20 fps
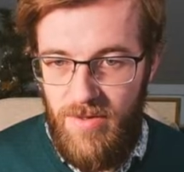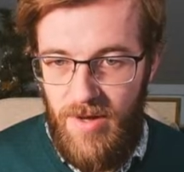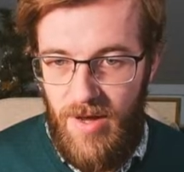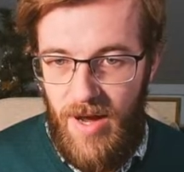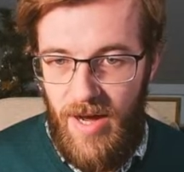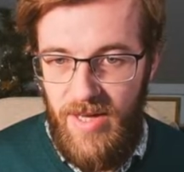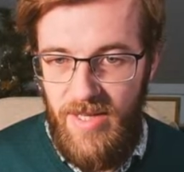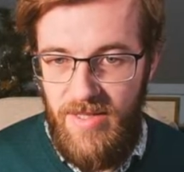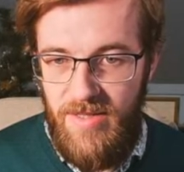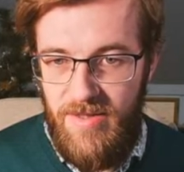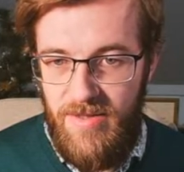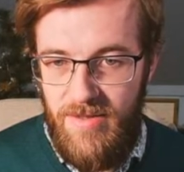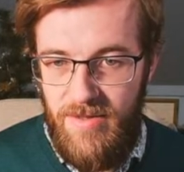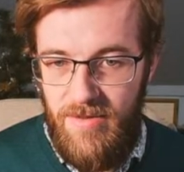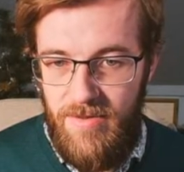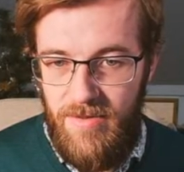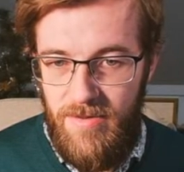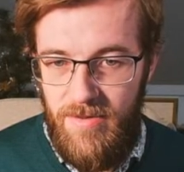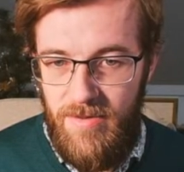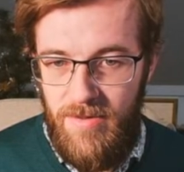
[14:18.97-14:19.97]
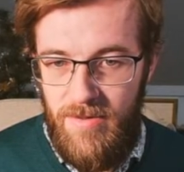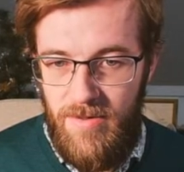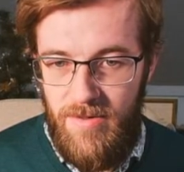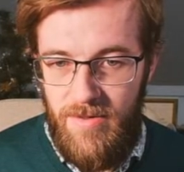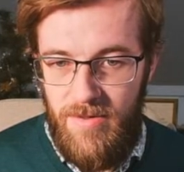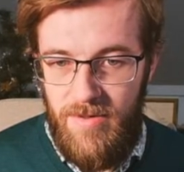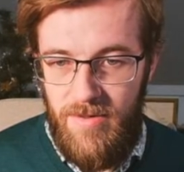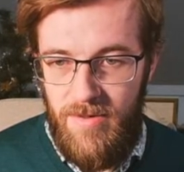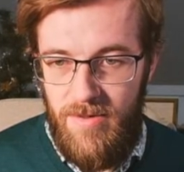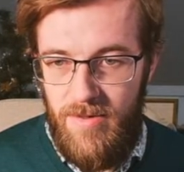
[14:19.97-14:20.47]
heights.
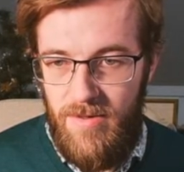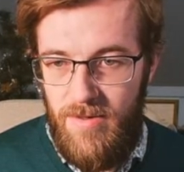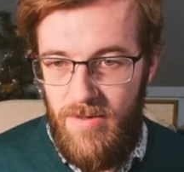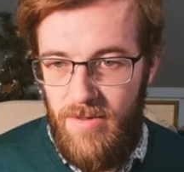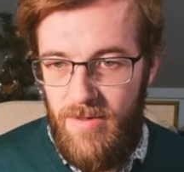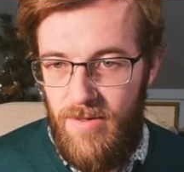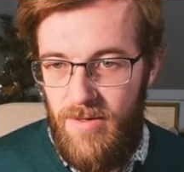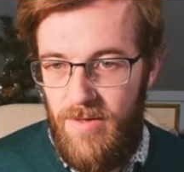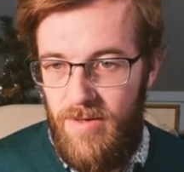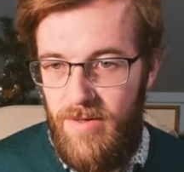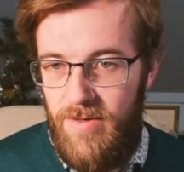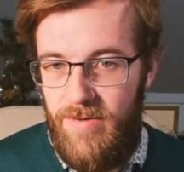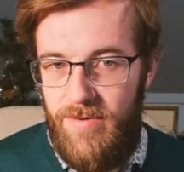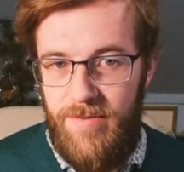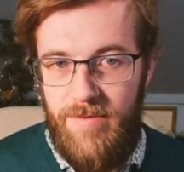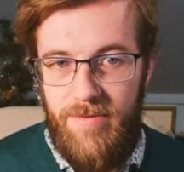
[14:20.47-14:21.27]
Yeah.